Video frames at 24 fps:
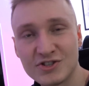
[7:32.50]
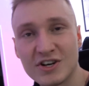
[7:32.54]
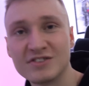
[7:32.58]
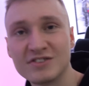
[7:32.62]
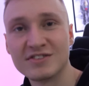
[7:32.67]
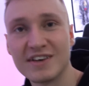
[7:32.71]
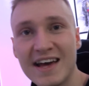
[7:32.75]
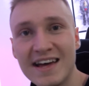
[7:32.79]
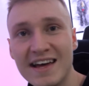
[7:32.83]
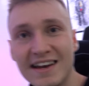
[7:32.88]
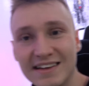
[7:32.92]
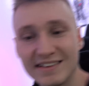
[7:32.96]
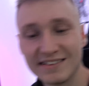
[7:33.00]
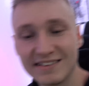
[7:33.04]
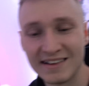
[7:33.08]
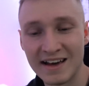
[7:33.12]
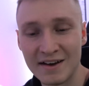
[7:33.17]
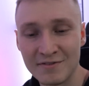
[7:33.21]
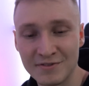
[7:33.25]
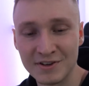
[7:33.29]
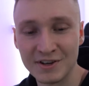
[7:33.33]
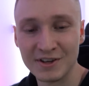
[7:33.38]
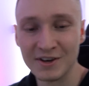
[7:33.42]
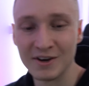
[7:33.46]
trying to edit
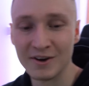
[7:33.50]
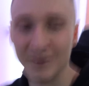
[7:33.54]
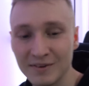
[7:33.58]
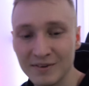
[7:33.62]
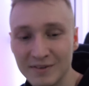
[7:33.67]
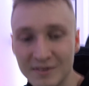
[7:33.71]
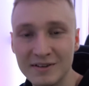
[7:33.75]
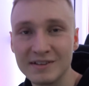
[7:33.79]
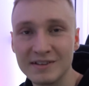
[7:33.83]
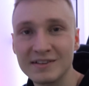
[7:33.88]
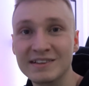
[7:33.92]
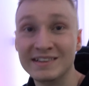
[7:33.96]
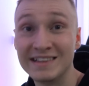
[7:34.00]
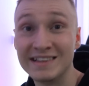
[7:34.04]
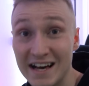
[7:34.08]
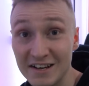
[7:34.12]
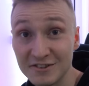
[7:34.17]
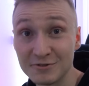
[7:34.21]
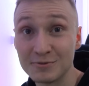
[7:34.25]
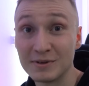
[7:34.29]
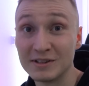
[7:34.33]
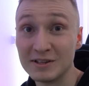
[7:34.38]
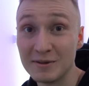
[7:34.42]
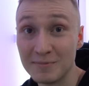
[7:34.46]
that video,
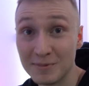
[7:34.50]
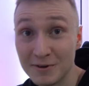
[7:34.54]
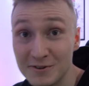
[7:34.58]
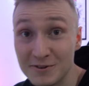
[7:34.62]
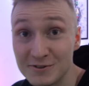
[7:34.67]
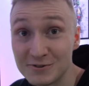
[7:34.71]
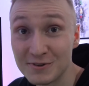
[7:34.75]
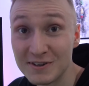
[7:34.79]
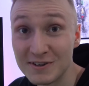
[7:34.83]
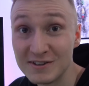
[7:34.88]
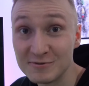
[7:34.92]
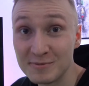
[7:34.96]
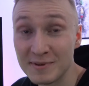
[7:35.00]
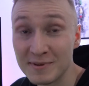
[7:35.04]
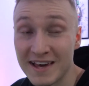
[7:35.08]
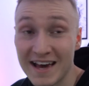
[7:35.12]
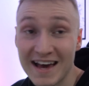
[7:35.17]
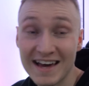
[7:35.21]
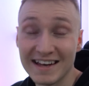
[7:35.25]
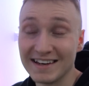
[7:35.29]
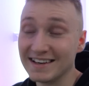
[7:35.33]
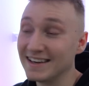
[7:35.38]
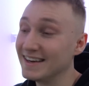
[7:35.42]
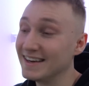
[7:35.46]
that's when the blue screens began.